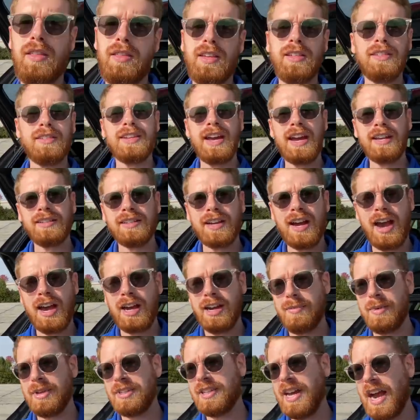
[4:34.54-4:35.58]
This next
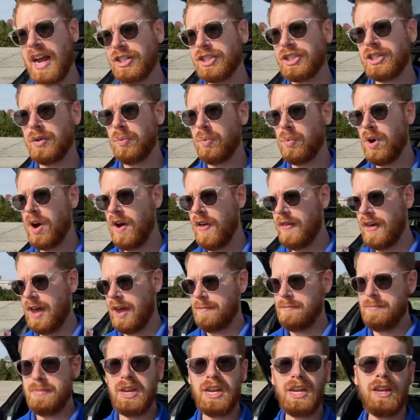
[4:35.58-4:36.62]
item is actually one
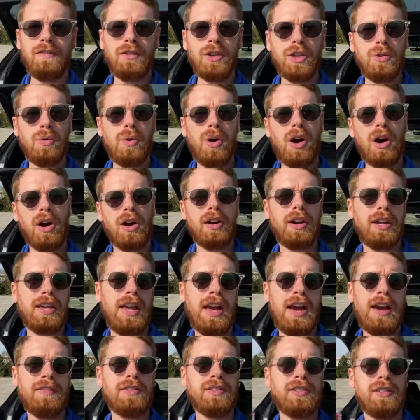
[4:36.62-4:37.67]
that many of you already
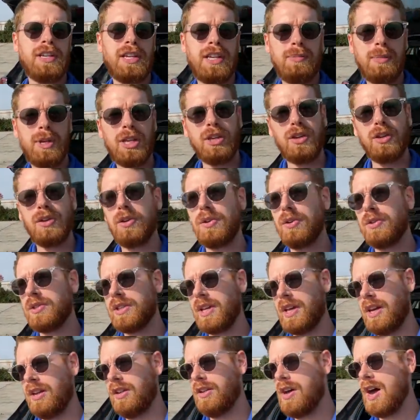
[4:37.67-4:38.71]
have seen me use
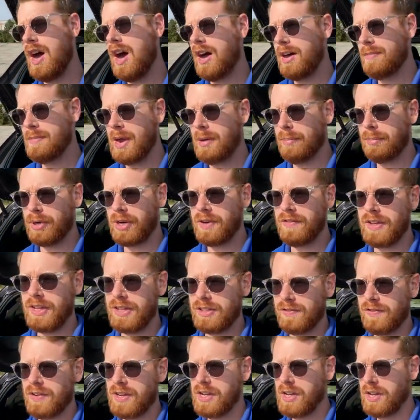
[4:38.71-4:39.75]
in a lot of my
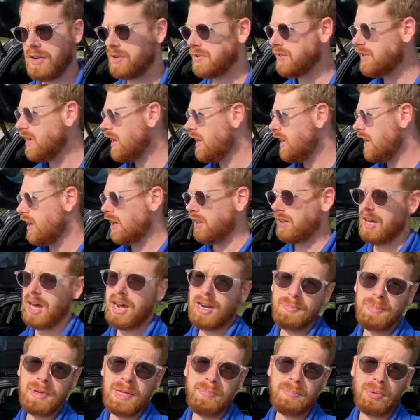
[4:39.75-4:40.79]
previous videos. A lot
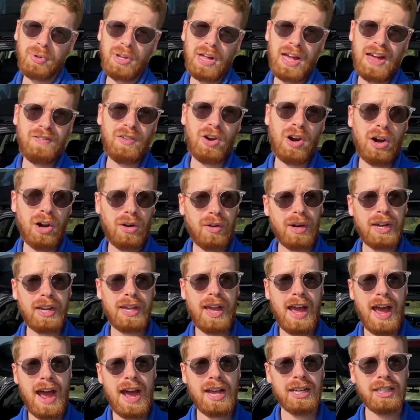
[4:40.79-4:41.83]
of people have already
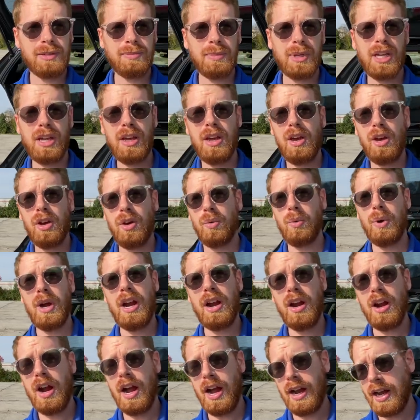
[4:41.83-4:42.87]
asked me
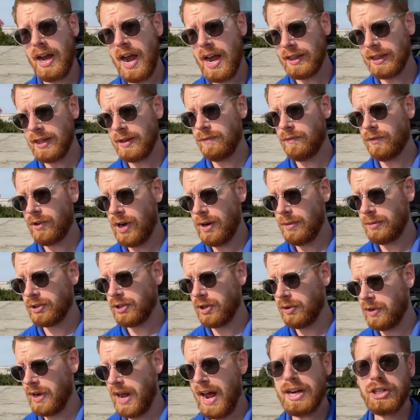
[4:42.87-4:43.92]
where I got them from,
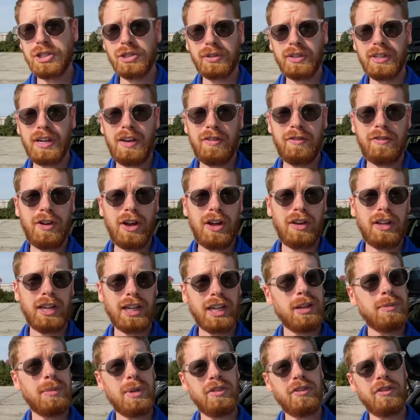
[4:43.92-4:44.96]
so naturally I felt like
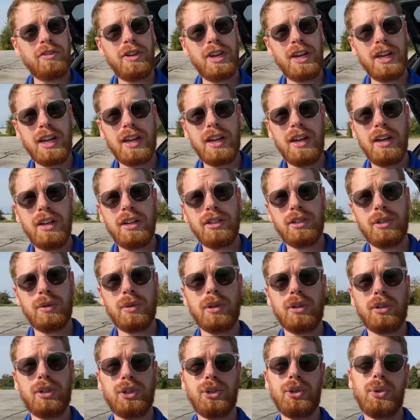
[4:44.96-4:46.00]
it'd be fitting to
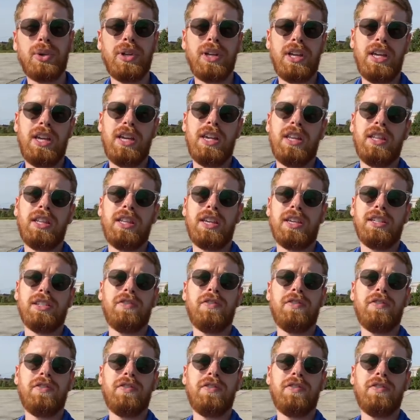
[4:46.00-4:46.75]
include in this